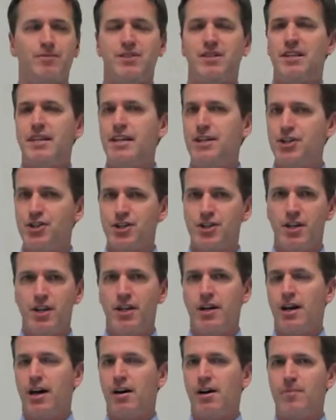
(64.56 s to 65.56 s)
teach
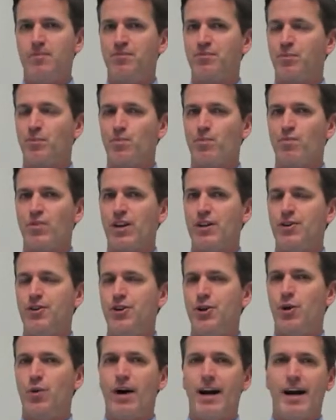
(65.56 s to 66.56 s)

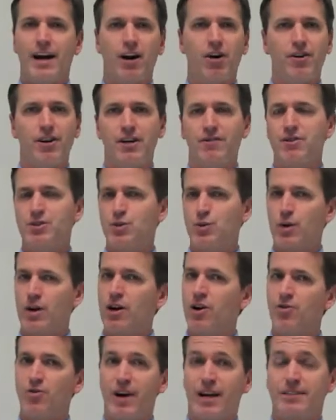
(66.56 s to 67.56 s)
you know, area of a
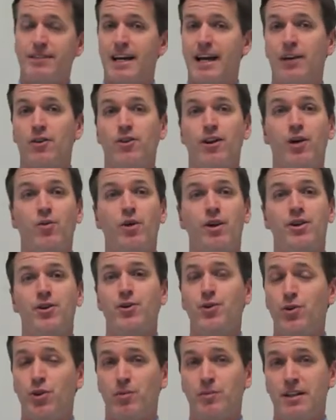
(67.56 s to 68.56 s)
square or rectangle in a way that
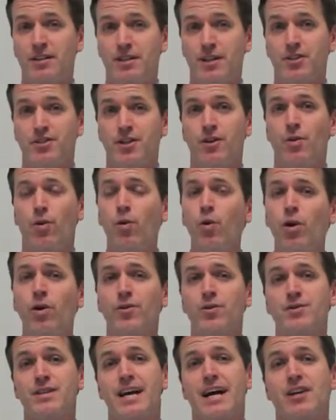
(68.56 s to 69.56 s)
you normally teach it,
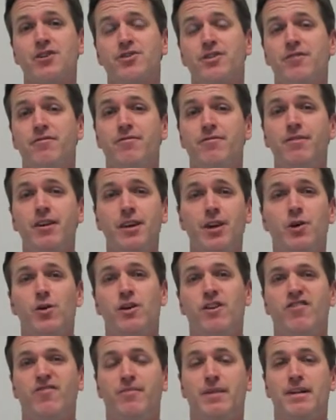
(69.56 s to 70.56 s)
or there's actually a video
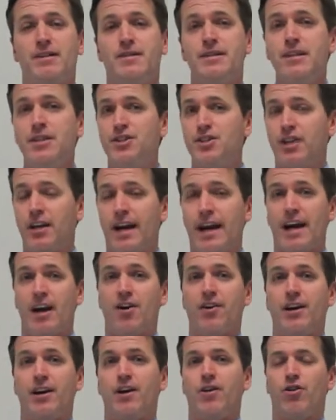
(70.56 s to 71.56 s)
of me teaching
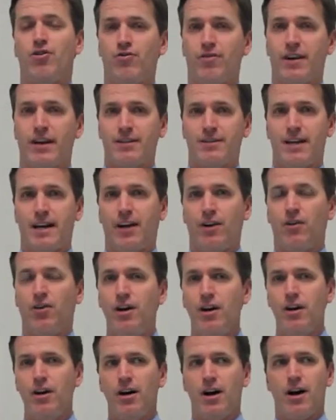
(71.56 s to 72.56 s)
area or
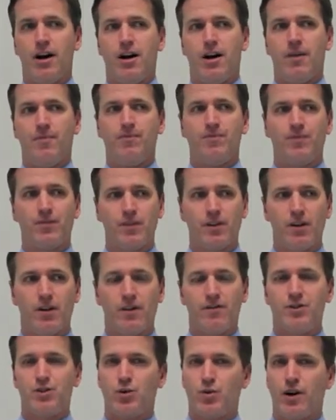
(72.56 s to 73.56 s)
rectangle
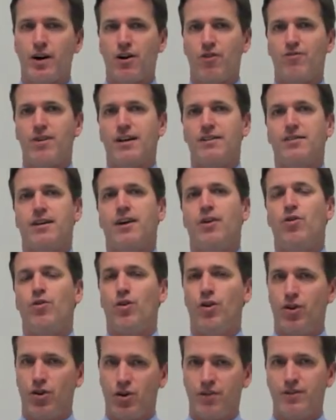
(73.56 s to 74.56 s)
of a square or
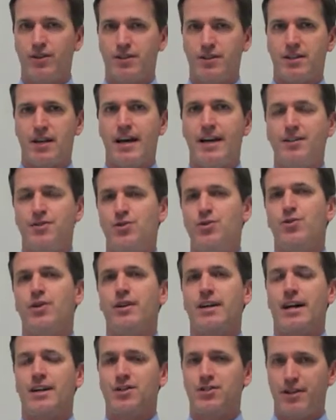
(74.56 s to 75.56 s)
rectangle on the site. So you
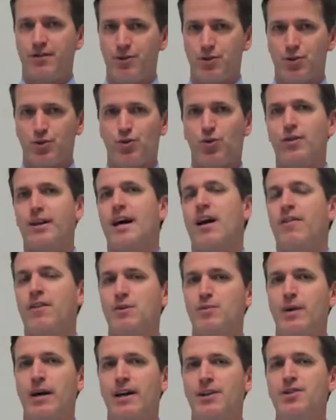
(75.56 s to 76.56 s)
can actually, if you scroll down on
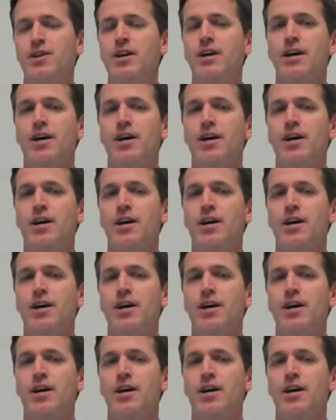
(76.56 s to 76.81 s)
this page,